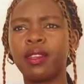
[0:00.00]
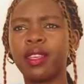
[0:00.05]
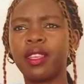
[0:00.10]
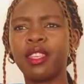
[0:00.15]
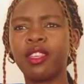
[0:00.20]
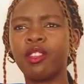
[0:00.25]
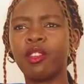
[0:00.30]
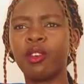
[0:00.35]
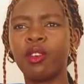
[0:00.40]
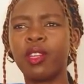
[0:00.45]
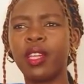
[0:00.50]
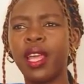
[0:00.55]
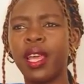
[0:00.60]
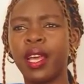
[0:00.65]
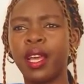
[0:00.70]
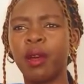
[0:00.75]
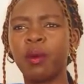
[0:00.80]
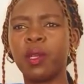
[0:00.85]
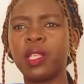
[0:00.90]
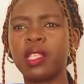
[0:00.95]
You know, like
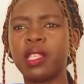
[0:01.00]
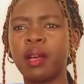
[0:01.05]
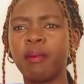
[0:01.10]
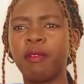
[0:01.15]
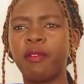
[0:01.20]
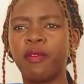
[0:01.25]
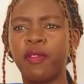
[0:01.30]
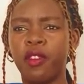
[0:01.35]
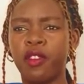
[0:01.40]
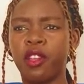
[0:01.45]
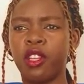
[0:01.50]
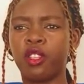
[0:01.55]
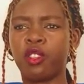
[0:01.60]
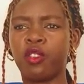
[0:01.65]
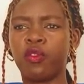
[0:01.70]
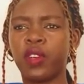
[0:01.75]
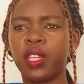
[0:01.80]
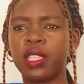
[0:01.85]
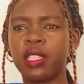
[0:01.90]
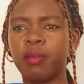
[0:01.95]
I always say, I'm a very
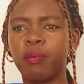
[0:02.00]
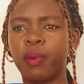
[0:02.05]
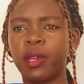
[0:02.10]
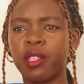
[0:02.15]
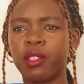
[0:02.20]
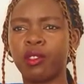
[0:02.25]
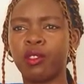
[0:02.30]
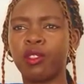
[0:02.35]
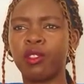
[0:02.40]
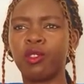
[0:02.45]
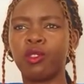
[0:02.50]
introverted person.